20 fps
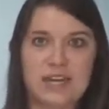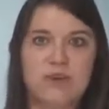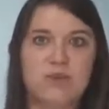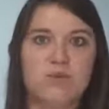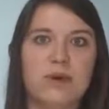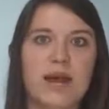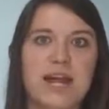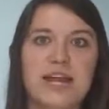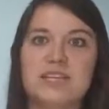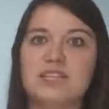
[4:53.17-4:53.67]
It
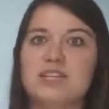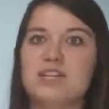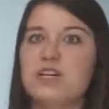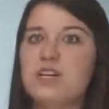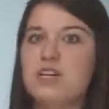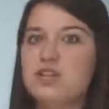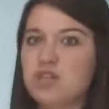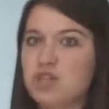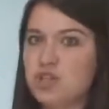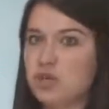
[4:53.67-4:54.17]
rained
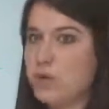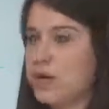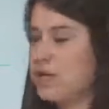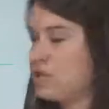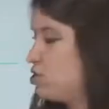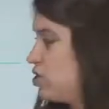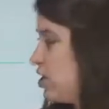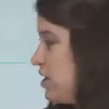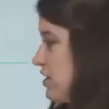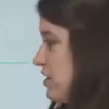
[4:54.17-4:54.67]
2
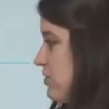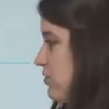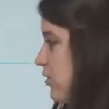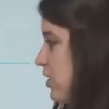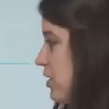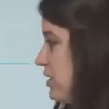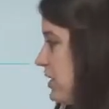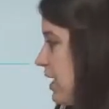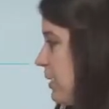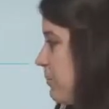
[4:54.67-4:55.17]
inches,
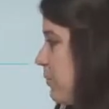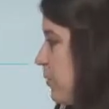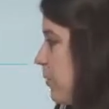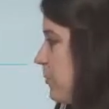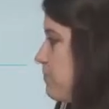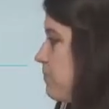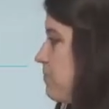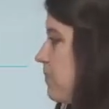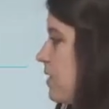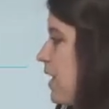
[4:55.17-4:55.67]
for example.